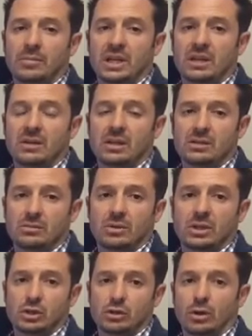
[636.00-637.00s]
Key things
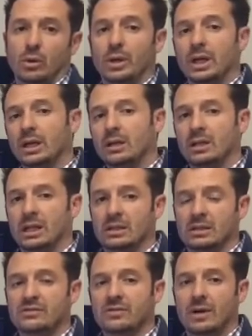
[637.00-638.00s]
as you're going in and
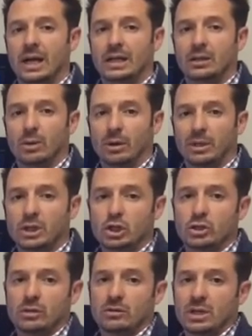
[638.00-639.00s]
getting this Friday, you want to make
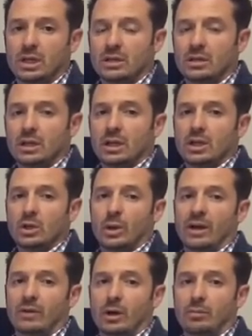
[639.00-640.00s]
sure that you
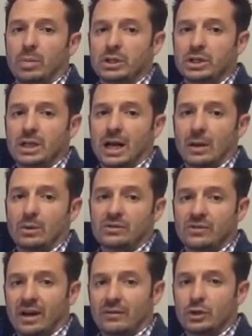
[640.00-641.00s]
have all budgeted hours
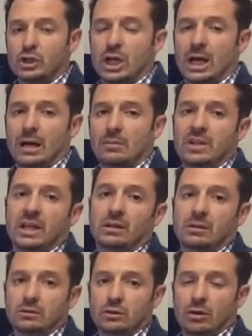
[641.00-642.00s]
for every job. They
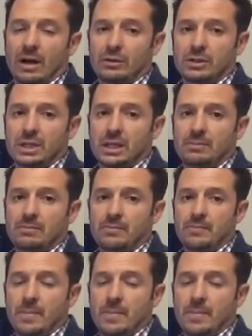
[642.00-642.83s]
include travel time.